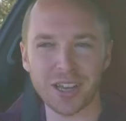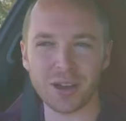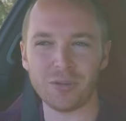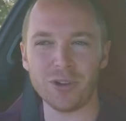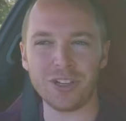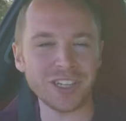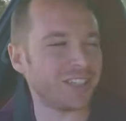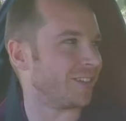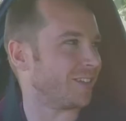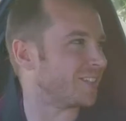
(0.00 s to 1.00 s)

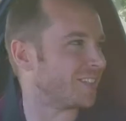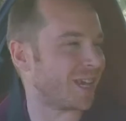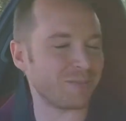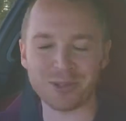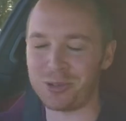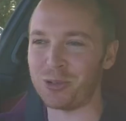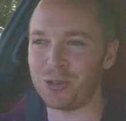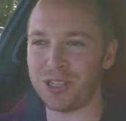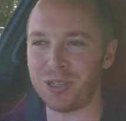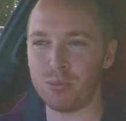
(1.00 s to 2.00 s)
ridiculous.
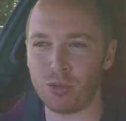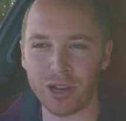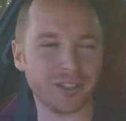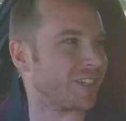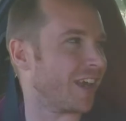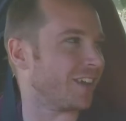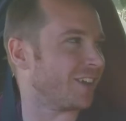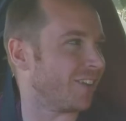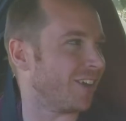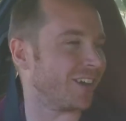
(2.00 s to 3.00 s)
Absolutely
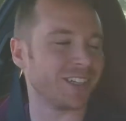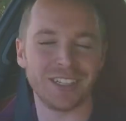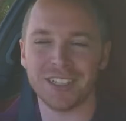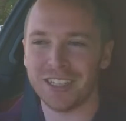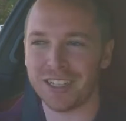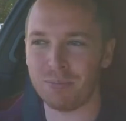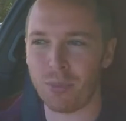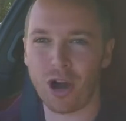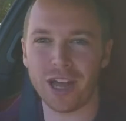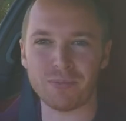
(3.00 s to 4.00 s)
breathtaking, like
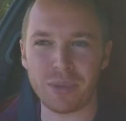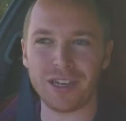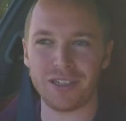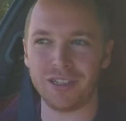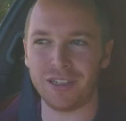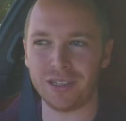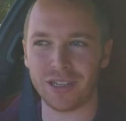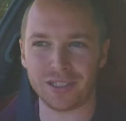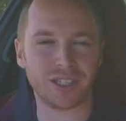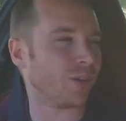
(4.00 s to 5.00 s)
mind-bending
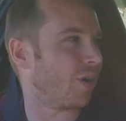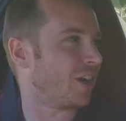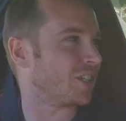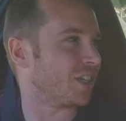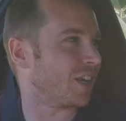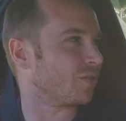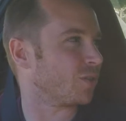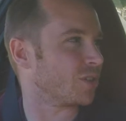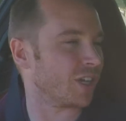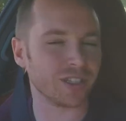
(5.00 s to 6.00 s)
acceleration, and it
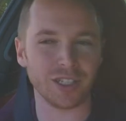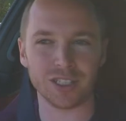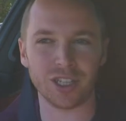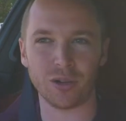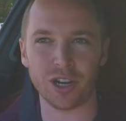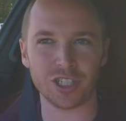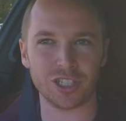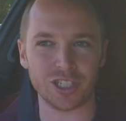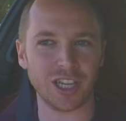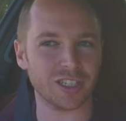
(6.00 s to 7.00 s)
feels like the acceleration
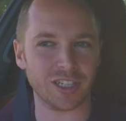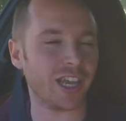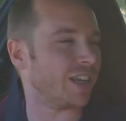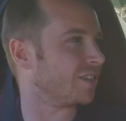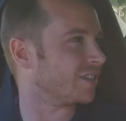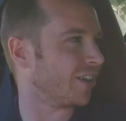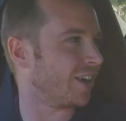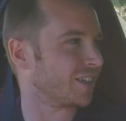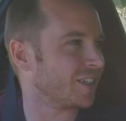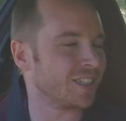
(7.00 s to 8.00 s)
just doesn't end.
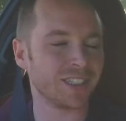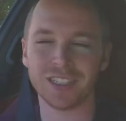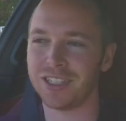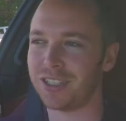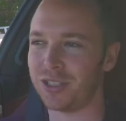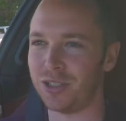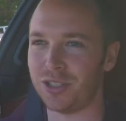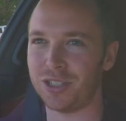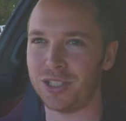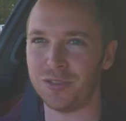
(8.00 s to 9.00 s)
Like,
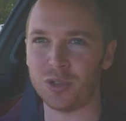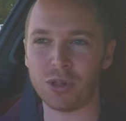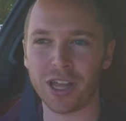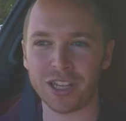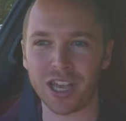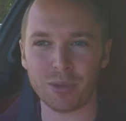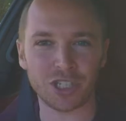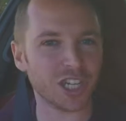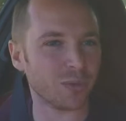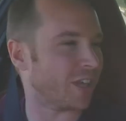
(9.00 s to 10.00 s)
if you play a game of
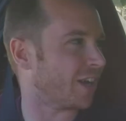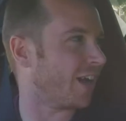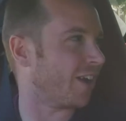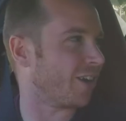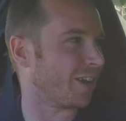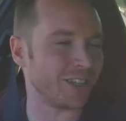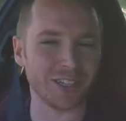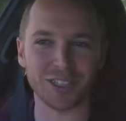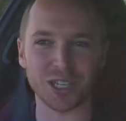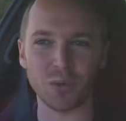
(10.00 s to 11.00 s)
chicken with that car kind of thing to
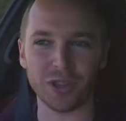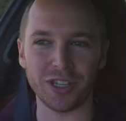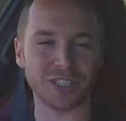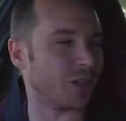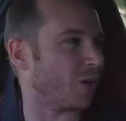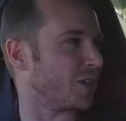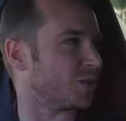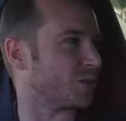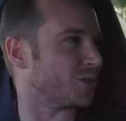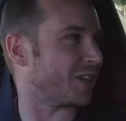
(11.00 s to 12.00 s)
see when the acceleration
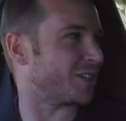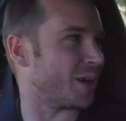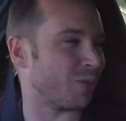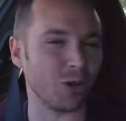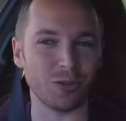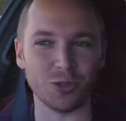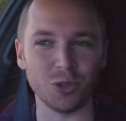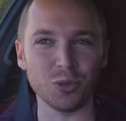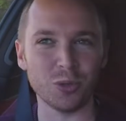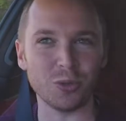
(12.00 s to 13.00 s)
will start to taper off,
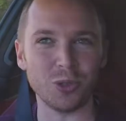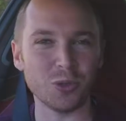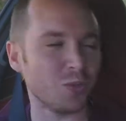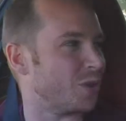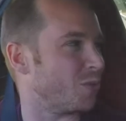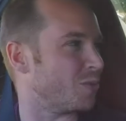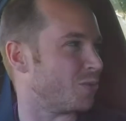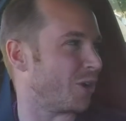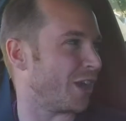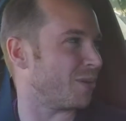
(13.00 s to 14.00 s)
you will be
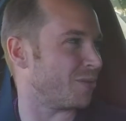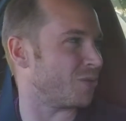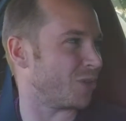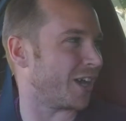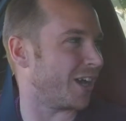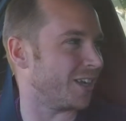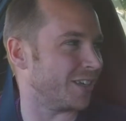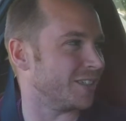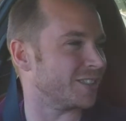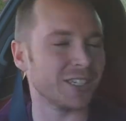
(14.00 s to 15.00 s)
whimpering out before the car does.